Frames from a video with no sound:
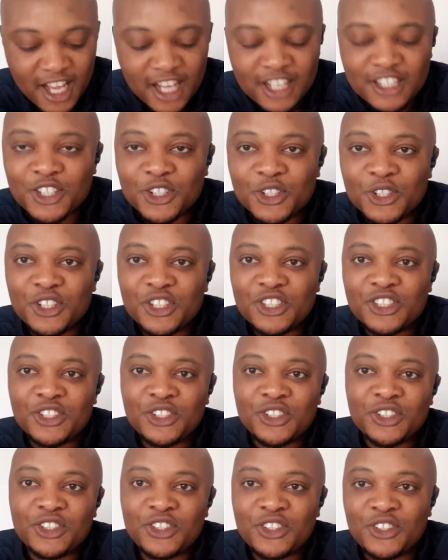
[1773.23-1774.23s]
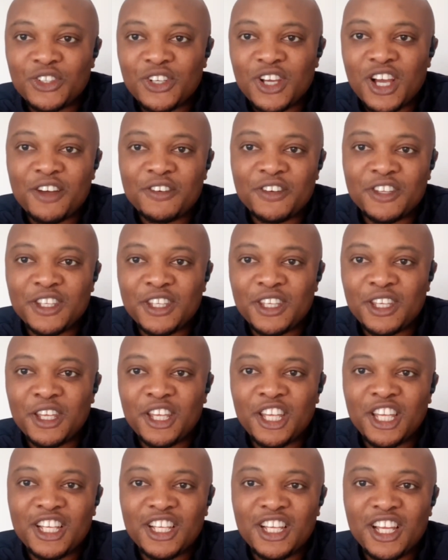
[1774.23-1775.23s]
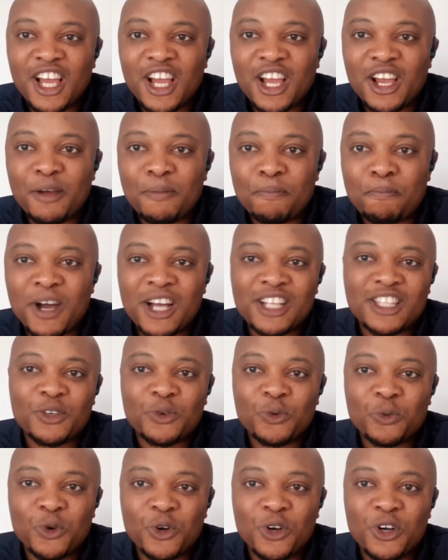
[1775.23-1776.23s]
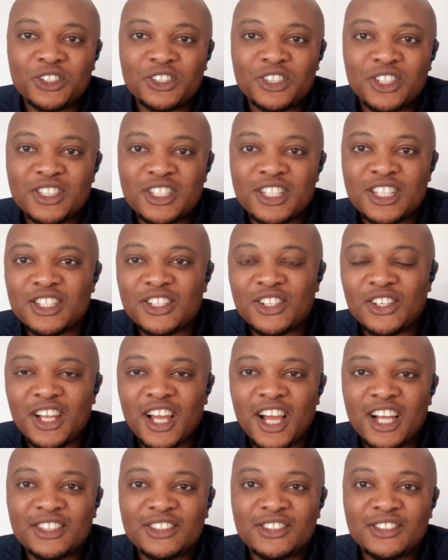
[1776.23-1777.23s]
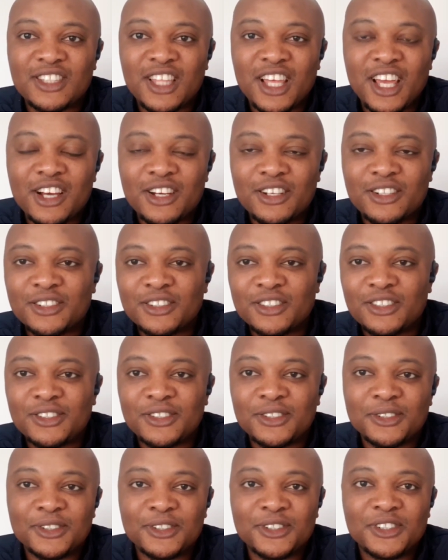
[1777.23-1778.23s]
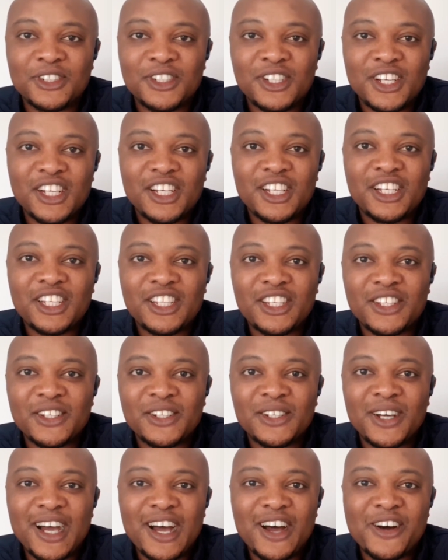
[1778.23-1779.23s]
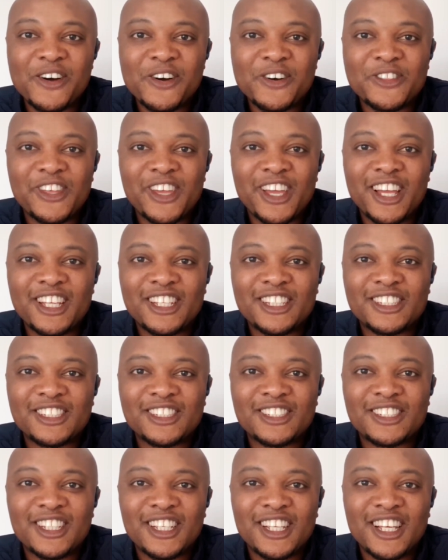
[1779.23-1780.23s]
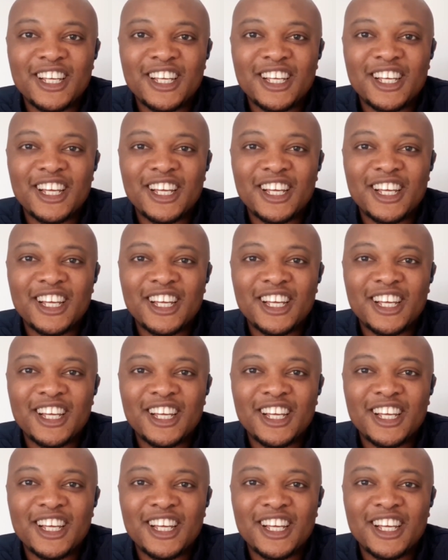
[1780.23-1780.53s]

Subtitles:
Yeah, so do you have any parting words or things you'd like to tell to, our audience?